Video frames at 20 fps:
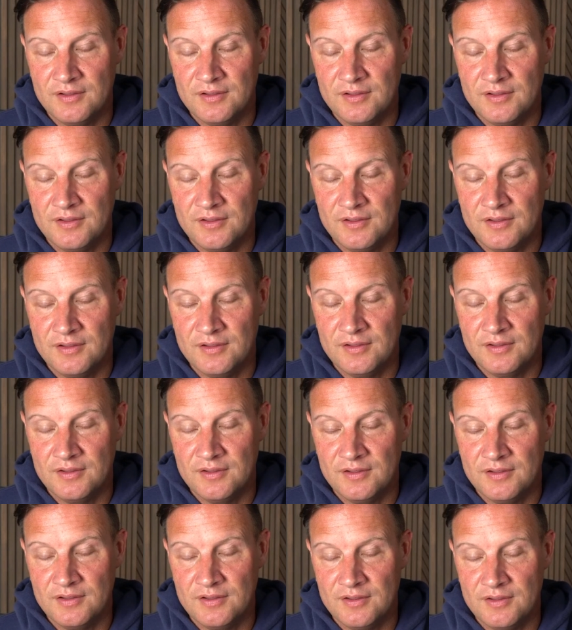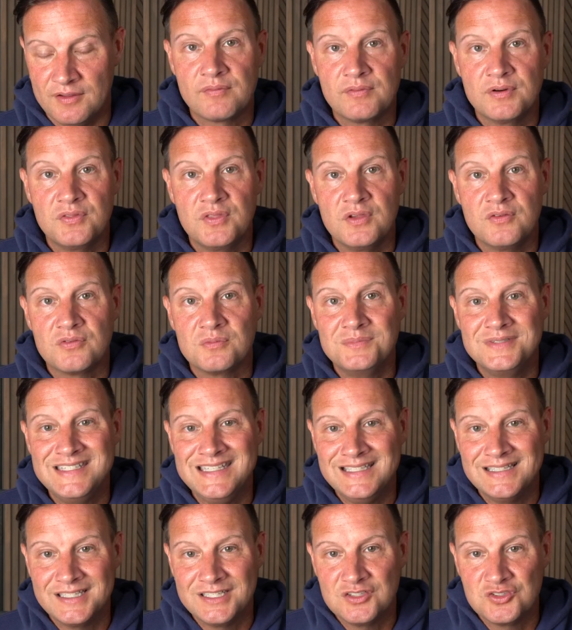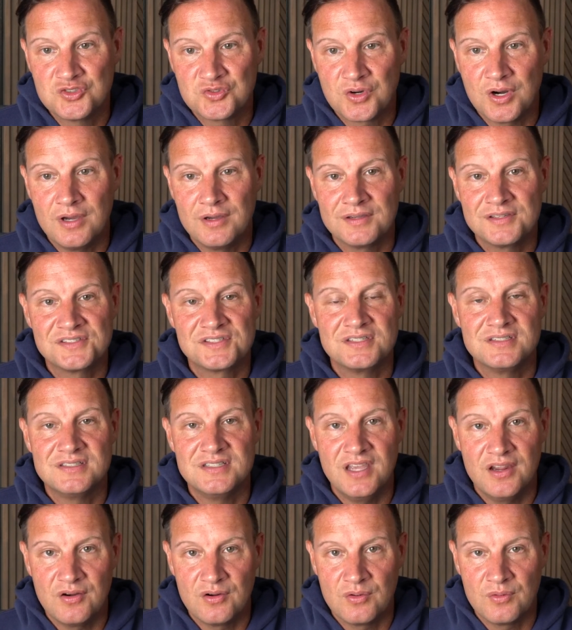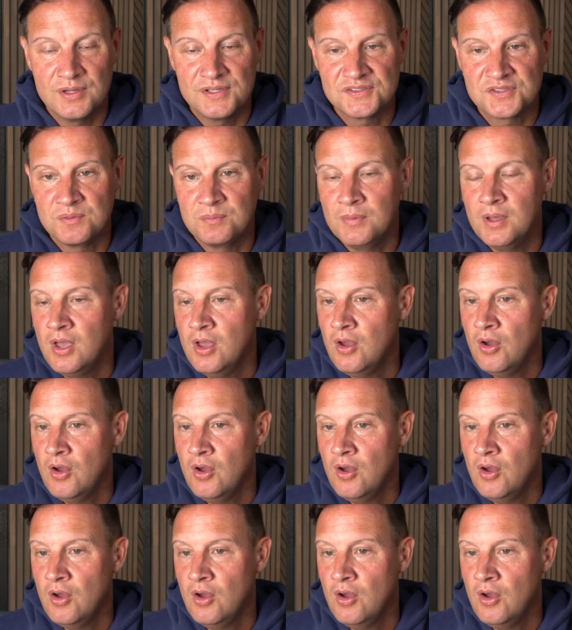he is being accused of everything from dealing drugs and terrorism